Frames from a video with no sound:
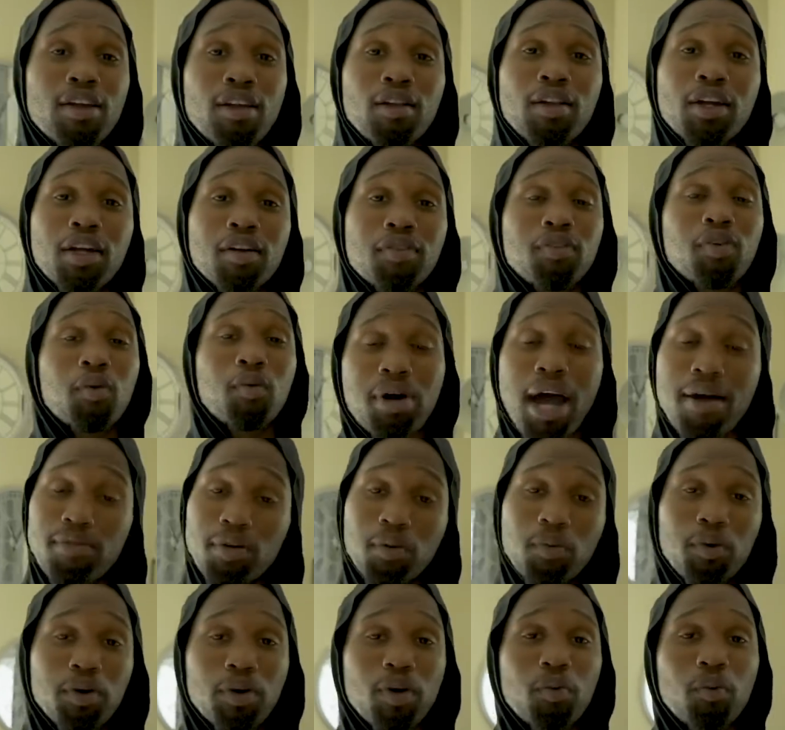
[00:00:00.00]
and you're looking for
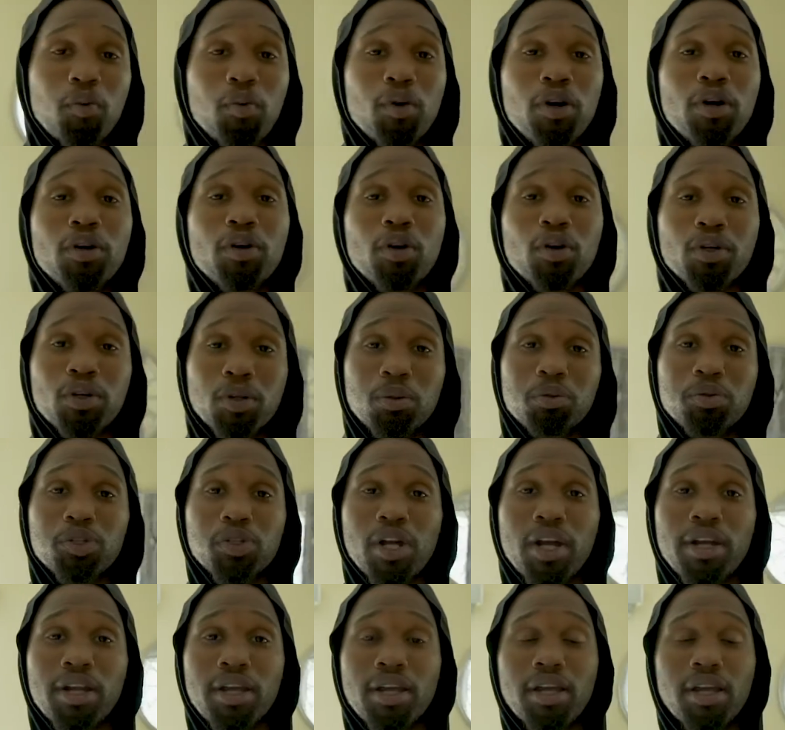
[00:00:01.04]
private one-on-one or group
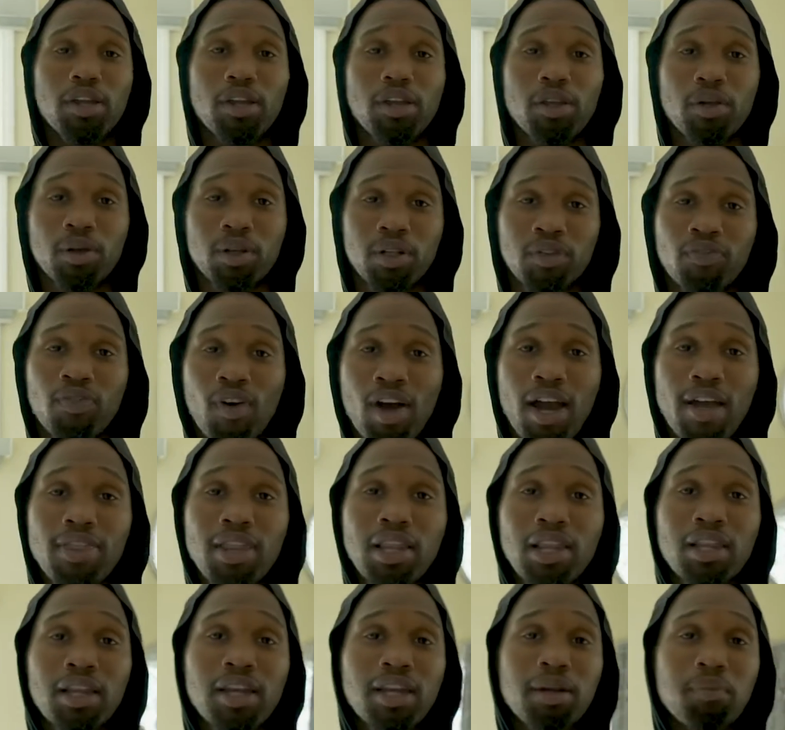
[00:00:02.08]
training, you can find the
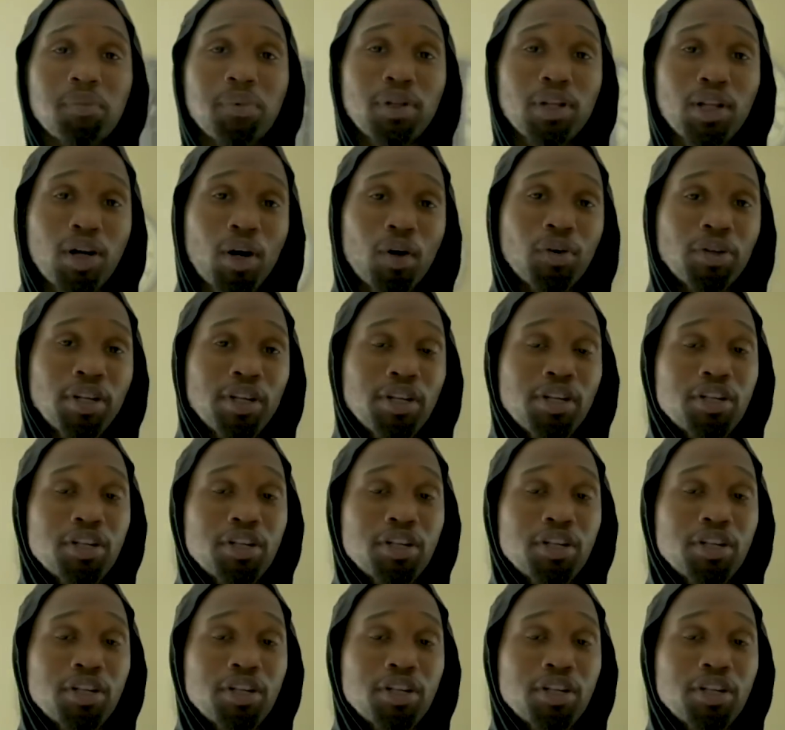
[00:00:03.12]
link below in the